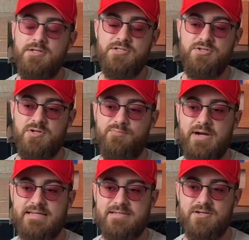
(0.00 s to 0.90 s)
Just due to
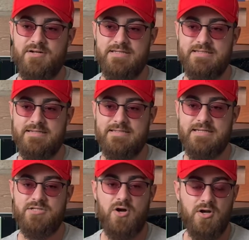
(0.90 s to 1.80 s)
price increases,
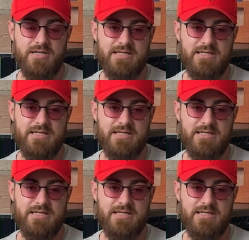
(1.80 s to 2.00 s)
it's hard to